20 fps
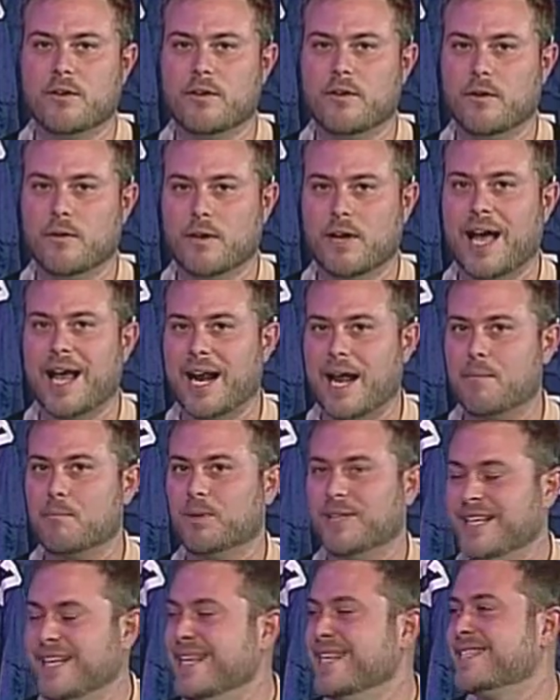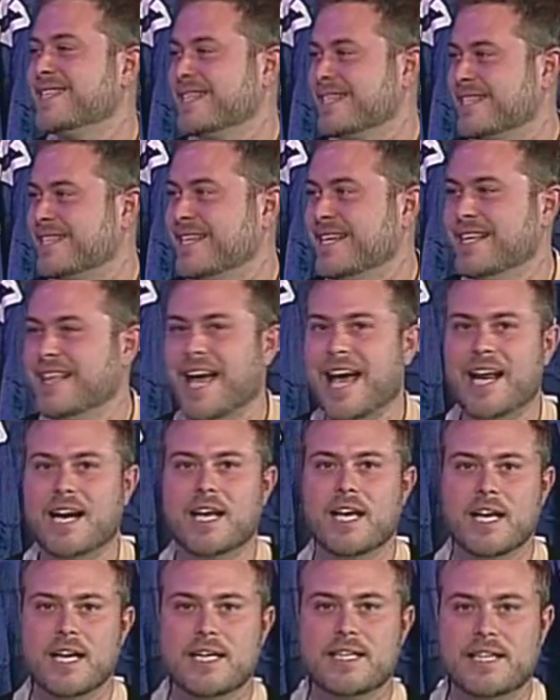you're kind of pleased to see that
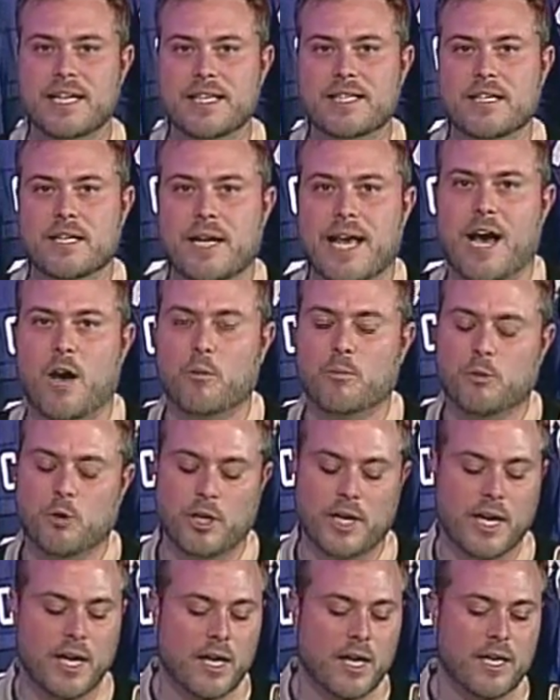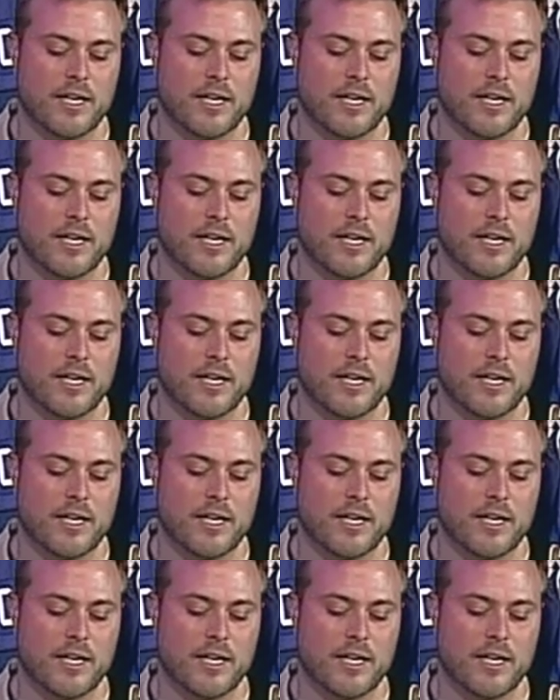decent output.